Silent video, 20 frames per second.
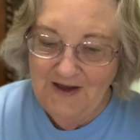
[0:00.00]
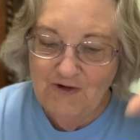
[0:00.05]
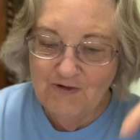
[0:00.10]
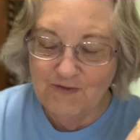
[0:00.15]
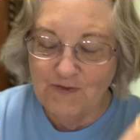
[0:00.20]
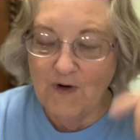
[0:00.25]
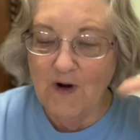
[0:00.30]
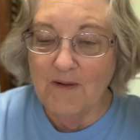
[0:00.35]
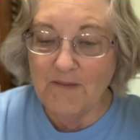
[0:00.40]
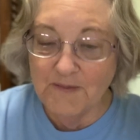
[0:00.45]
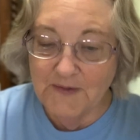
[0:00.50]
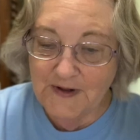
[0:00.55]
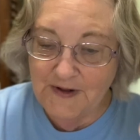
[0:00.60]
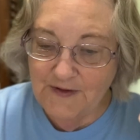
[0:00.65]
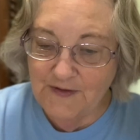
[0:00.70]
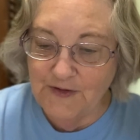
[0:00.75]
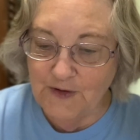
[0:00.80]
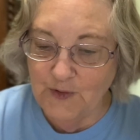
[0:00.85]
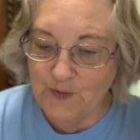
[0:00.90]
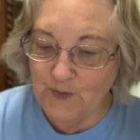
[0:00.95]

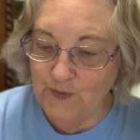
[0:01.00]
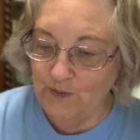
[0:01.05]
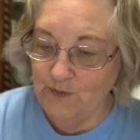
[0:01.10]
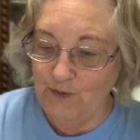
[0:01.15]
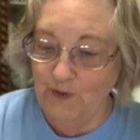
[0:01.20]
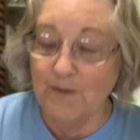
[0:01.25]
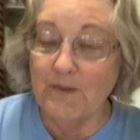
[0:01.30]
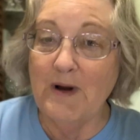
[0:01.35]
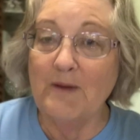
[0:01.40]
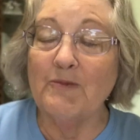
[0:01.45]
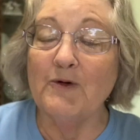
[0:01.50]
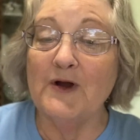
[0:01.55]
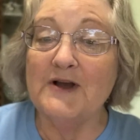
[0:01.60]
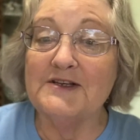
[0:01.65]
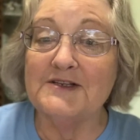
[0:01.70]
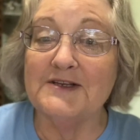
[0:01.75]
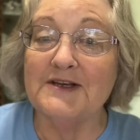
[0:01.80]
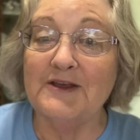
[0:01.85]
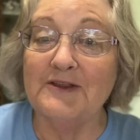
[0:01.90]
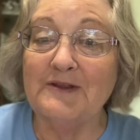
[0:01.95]
remember I
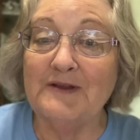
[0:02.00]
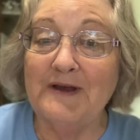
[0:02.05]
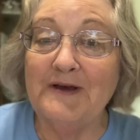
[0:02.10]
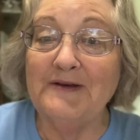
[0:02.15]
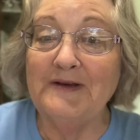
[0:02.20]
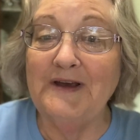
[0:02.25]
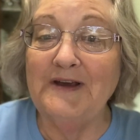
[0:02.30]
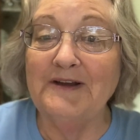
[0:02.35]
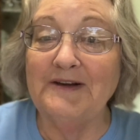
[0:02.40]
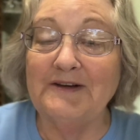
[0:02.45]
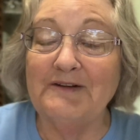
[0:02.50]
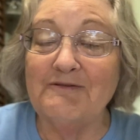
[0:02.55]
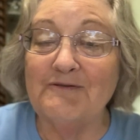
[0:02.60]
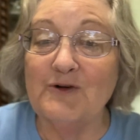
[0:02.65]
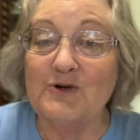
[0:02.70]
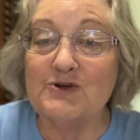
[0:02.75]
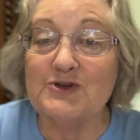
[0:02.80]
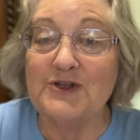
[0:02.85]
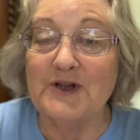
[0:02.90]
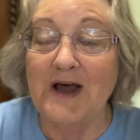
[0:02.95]
said in
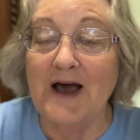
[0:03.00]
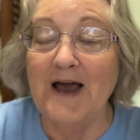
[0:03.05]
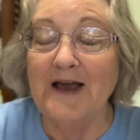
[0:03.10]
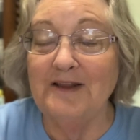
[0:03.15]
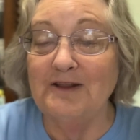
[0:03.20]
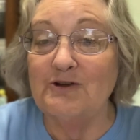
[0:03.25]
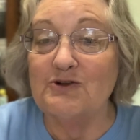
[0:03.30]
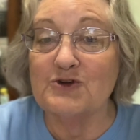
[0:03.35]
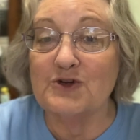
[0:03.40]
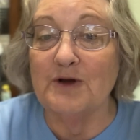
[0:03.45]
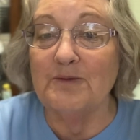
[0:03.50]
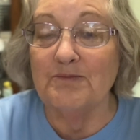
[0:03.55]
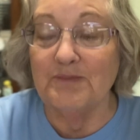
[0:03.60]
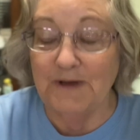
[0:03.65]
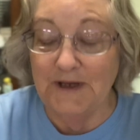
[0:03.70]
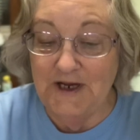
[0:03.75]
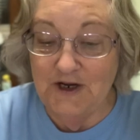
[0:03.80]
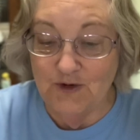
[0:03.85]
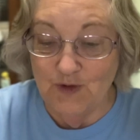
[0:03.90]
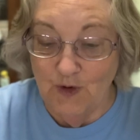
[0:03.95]
verse 9, there's
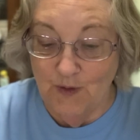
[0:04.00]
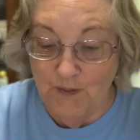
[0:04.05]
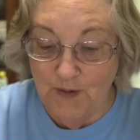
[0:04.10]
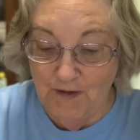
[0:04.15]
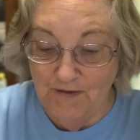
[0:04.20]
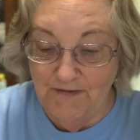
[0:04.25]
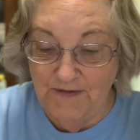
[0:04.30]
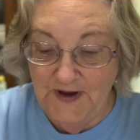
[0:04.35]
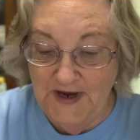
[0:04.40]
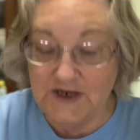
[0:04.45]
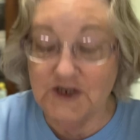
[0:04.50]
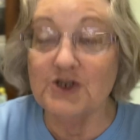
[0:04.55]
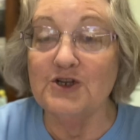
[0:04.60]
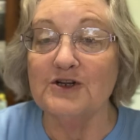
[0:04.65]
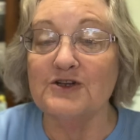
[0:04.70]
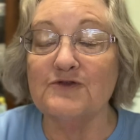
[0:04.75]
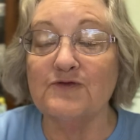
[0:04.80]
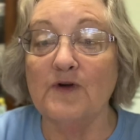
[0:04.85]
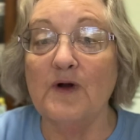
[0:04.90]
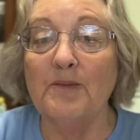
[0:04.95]
complete or perfection
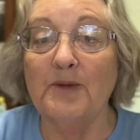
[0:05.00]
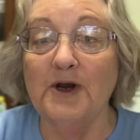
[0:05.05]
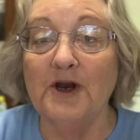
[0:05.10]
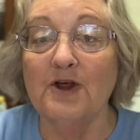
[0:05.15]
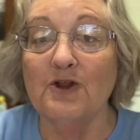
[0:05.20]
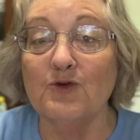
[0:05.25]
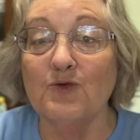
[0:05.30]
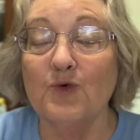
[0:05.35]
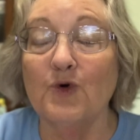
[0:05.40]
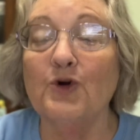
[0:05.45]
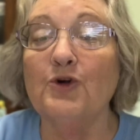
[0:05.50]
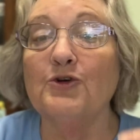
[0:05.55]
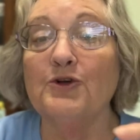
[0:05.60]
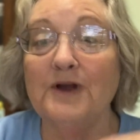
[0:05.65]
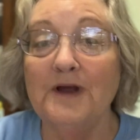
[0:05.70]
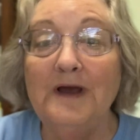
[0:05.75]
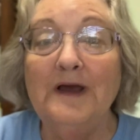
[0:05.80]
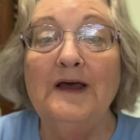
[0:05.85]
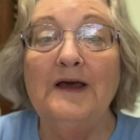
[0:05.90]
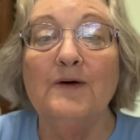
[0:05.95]
is from another
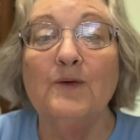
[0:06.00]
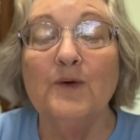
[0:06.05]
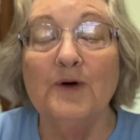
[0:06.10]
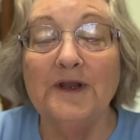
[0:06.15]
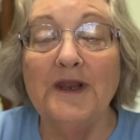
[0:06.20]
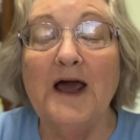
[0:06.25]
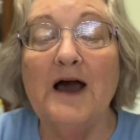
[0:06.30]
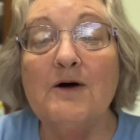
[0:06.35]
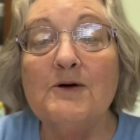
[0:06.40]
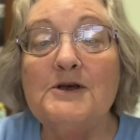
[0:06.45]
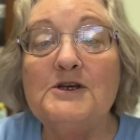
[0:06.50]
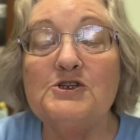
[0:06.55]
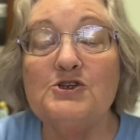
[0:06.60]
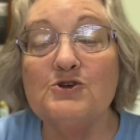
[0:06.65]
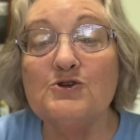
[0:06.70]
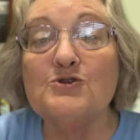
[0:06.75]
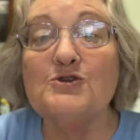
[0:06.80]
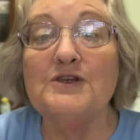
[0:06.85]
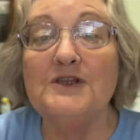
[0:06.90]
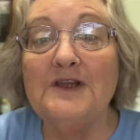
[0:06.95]
word. Well, now he's
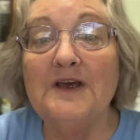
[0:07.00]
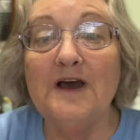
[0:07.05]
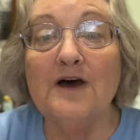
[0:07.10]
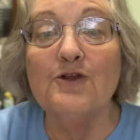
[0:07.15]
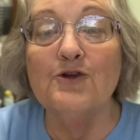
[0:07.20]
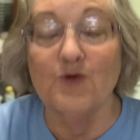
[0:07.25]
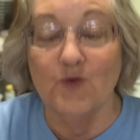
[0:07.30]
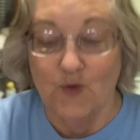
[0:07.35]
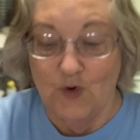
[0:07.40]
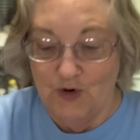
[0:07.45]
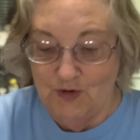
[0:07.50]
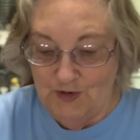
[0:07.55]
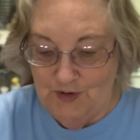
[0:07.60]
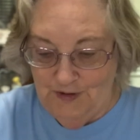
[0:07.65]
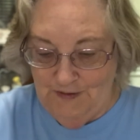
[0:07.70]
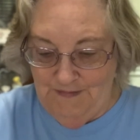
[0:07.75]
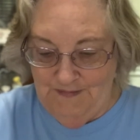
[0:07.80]
using the other word.